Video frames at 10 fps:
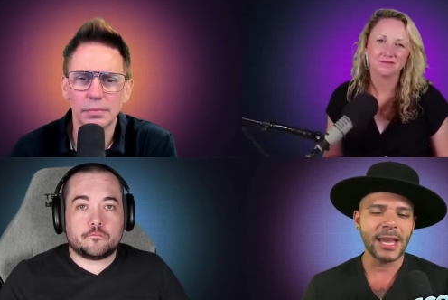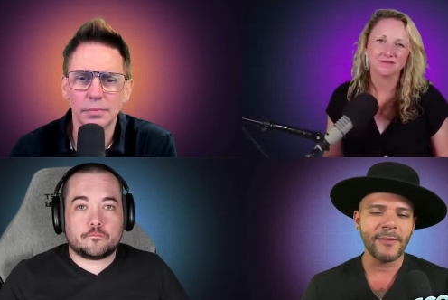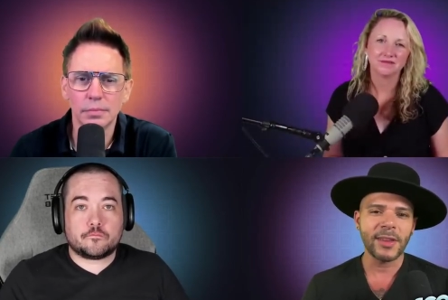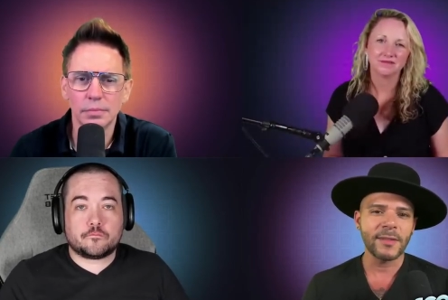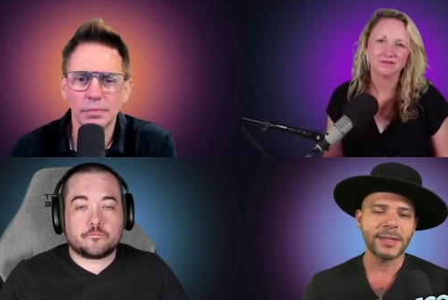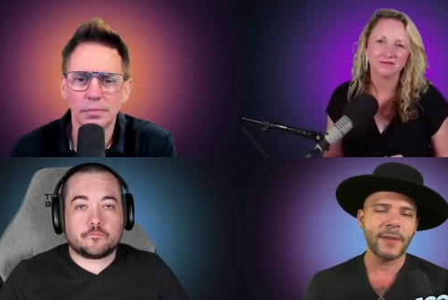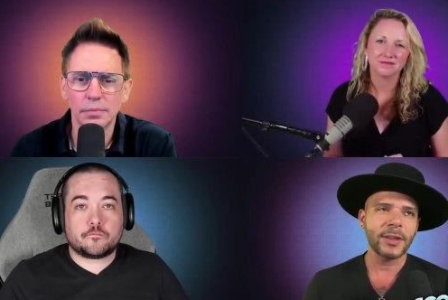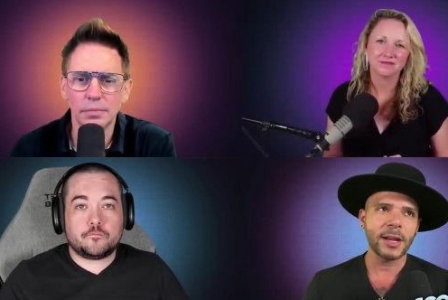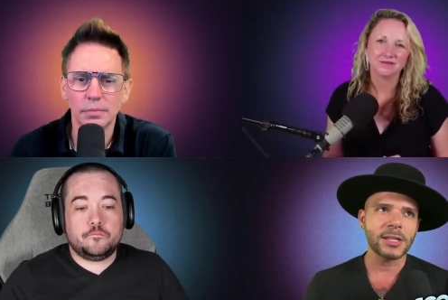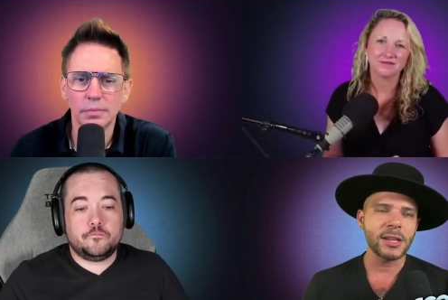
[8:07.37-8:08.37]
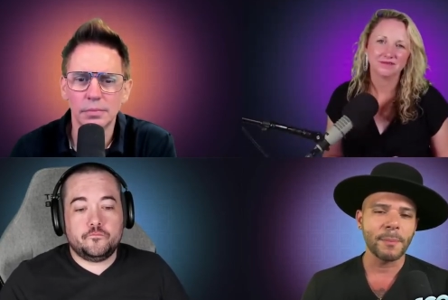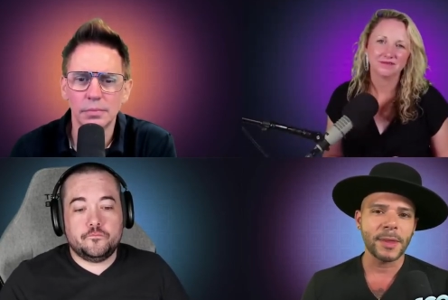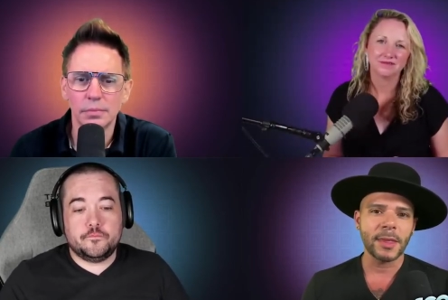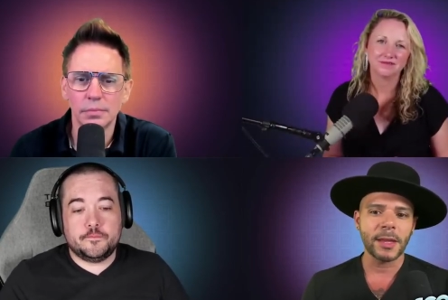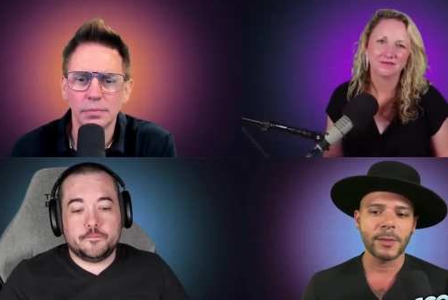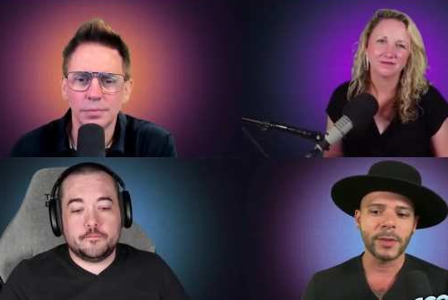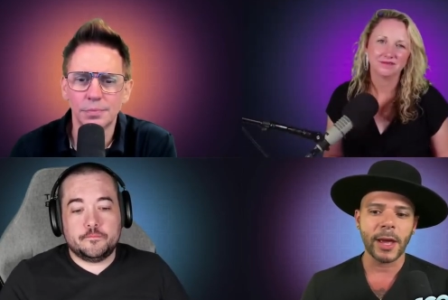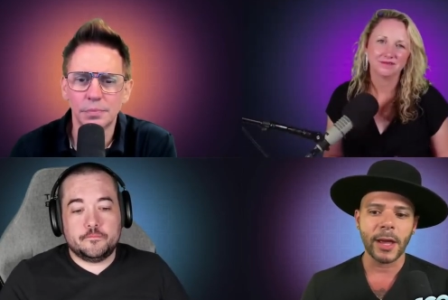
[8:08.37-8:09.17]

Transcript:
Speaker 1: it's definitely definitely not something that